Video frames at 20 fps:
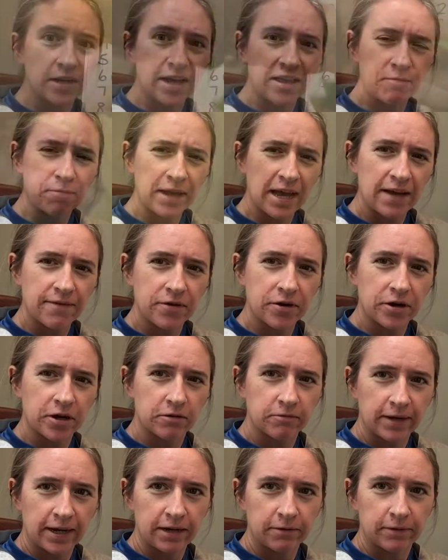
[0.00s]
that we have our
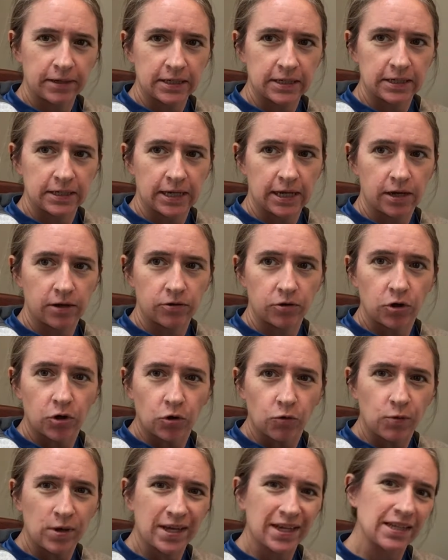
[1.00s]
array written down,
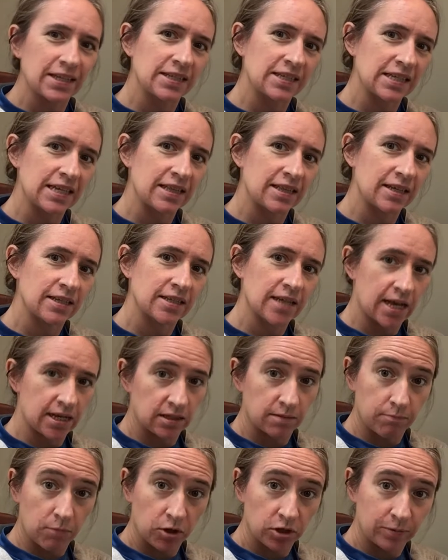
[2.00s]
we can see these as
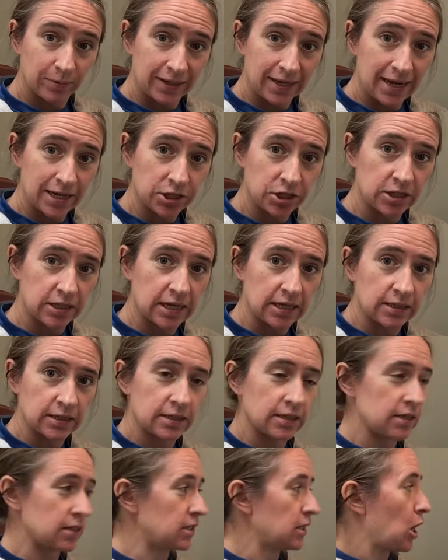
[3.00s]
multiplication
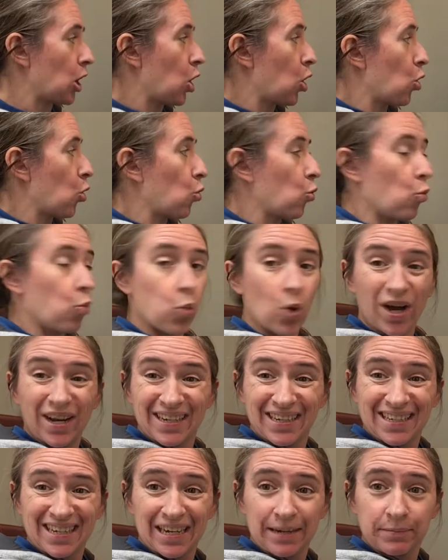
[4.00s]
sentences. 1
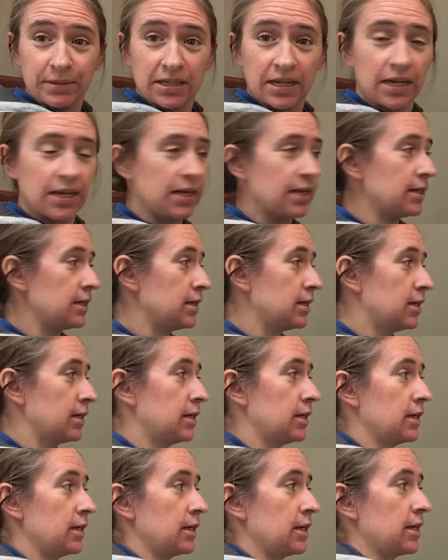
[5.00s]
times 9
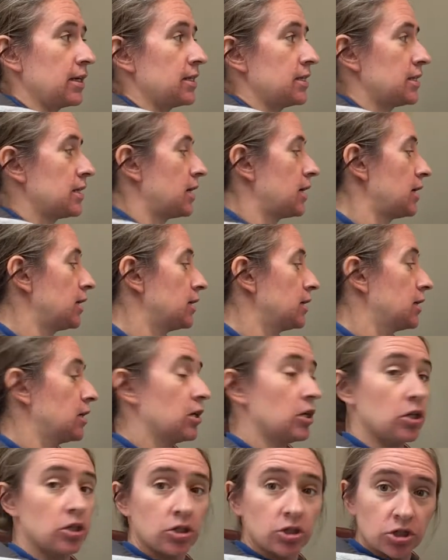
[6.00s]
is 9.
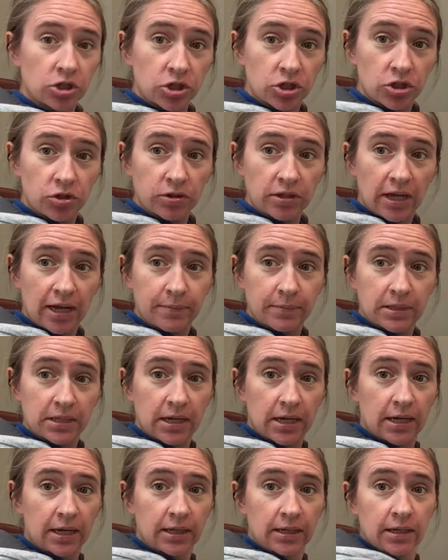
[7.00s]
2 times
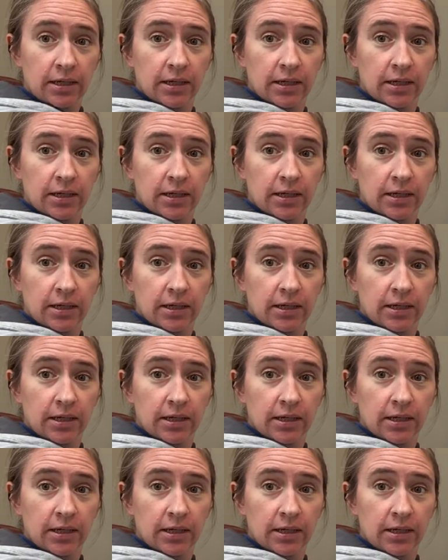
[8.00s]
9,